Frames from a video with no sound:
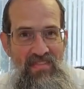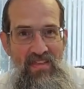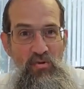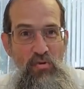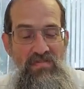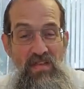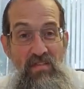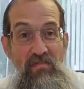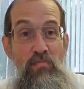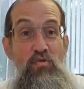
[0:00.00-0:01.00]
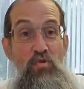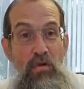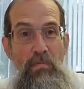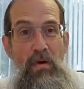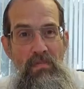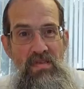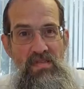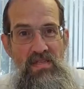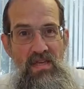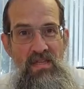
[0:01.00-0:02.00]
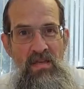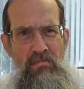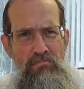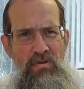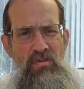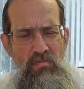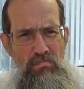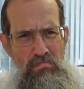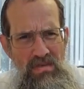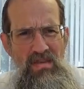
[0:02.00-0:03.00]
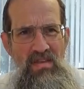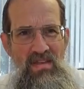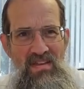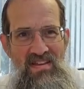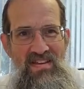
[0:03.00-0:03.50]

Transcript: that you have seen from your Bubby and Zaidi, but to be